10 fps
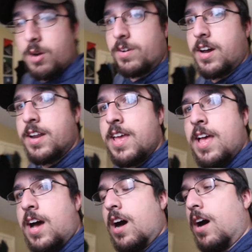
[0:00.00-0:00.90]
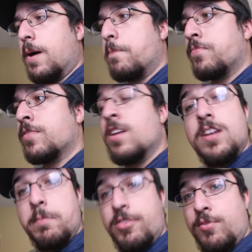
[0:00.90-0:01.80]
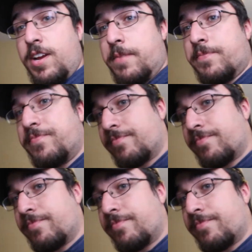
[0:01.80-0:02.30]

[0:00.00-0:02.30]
going on. Number three.